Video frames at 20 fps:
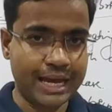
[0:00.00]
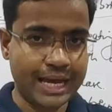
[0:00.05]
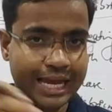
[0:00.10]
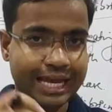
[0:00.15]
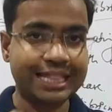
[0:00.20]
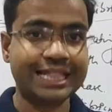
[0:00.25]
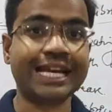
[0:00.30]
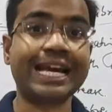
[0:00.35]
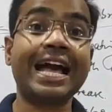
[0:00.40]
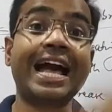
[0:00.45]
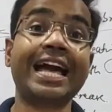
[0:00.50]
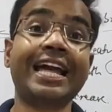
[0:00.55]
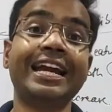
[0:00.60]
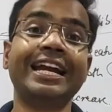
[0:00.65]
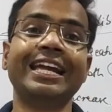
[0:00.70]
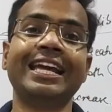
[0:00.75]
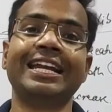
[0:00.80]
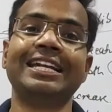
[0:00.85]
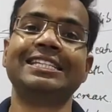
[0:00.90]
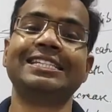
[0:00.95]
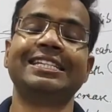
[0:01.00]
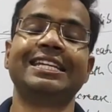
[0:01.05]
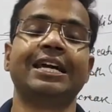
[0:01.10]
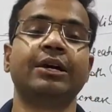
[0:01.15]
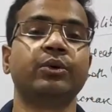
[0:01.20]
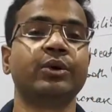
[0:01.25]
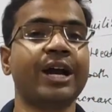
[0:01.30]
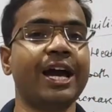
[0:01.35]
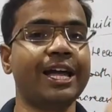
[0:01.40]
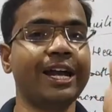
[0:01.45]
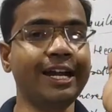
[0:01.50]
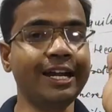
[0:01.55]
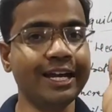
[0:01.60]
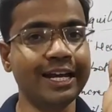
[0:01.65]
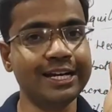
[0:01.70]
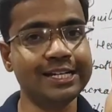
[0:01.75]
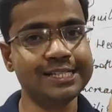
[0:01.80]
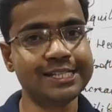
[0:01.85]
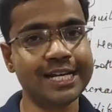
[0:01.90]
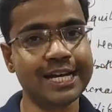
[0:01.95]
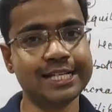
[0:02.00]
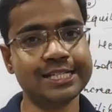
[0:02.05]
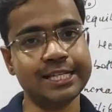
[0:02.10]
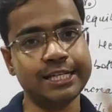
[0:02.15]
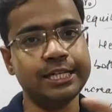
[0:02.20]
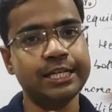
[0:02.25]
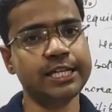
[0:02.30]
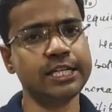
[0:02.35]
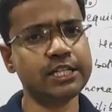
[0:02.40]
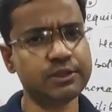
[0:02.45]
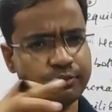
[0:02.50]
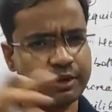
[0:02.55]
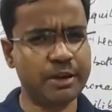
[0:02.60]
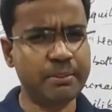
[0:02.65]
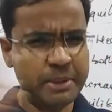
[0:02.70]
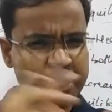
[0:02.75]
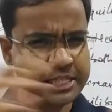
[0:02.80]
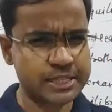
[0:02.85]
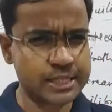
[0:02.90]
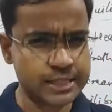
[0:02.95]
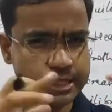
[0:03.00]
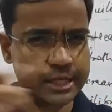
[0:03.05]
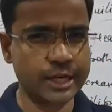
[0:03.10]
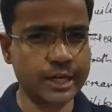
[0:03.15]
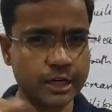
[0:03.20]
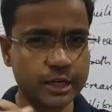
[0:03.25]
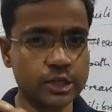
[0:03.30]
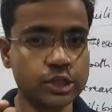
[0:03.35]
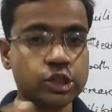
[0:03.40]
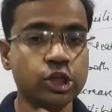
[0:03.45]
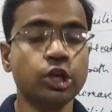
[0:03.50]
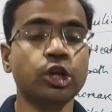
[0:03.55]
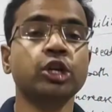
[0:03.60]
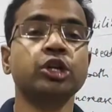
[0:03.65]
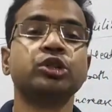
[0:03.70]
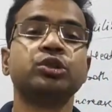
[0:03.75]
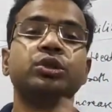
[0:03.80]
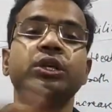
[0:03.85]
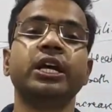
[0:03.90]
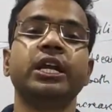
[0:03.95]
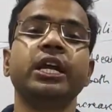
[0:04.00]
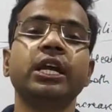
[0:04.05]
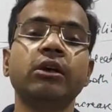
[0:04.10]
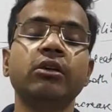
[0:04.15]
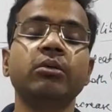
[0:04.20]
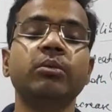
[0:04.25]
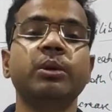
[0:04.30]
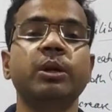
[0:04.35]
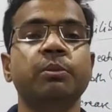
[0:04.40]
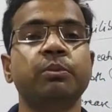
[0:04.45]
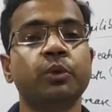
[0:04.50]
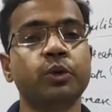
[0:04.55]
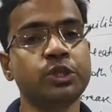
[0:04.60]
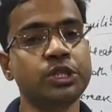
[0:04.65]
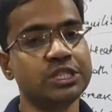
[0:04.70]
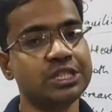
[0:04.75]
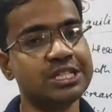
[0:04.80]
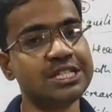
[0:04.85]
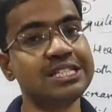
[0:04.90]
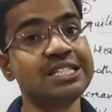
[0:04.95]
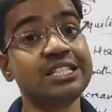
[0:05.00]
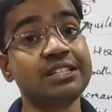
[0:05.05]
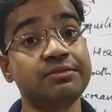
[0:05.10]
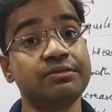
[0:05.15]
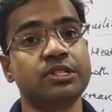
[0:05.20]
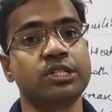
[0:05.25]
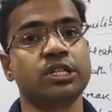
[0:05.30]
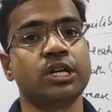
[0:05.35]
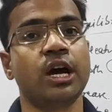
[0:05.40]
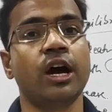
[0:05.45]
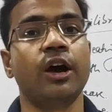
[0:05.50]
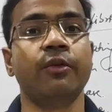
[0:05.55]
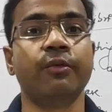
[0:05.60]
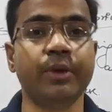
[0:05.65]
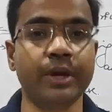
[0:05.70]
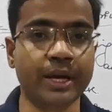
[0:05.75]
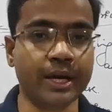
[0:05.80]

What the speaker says: the kinetic energy. Now kinetic energy has increased, vibrations are increased, so their equilibrium position shift away